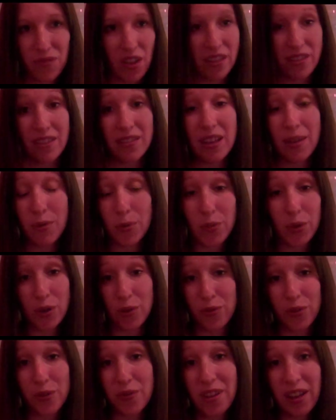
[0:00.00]
thought that they were
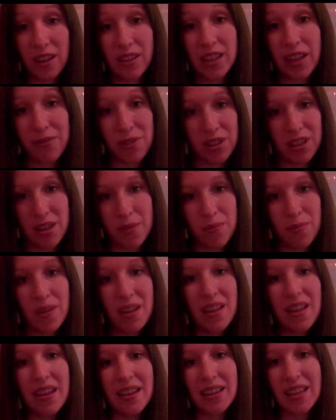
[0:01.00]
beautiful, fell in love with them,
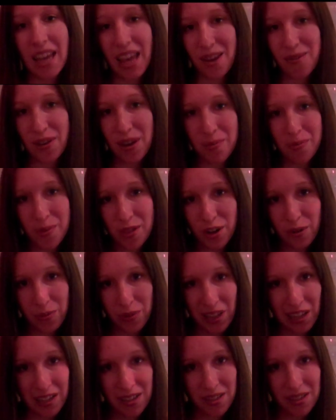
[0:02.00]
gave up their
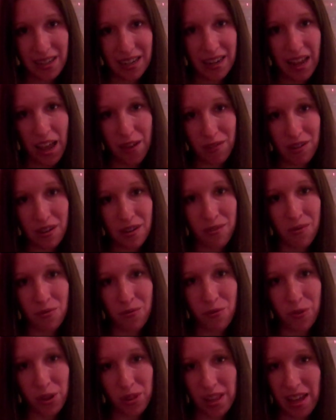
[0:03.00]
place in heaven
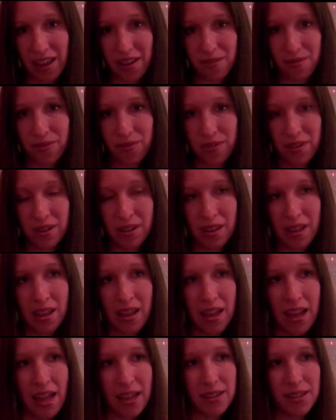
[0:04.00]
for love.
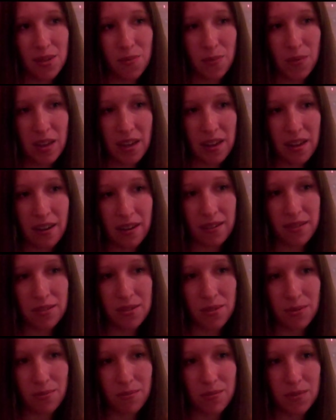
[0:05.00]
To me,
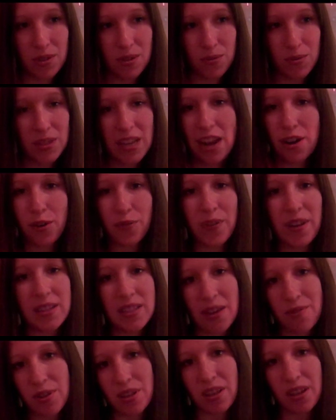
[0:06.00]
to
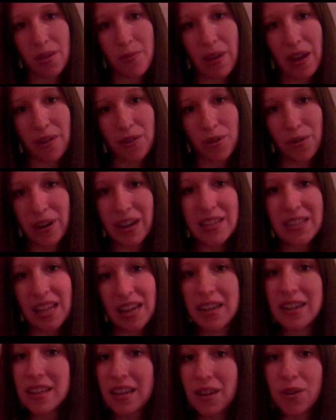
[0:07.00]
sacrifice everything about your
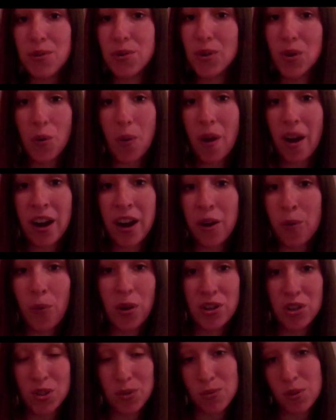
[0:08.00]
identity, who you are,
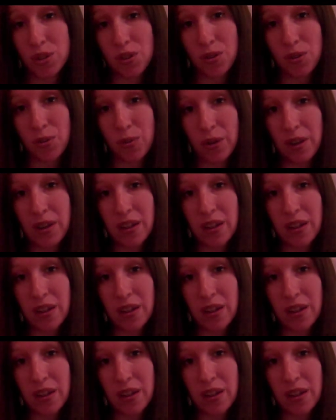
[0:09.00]
what you do,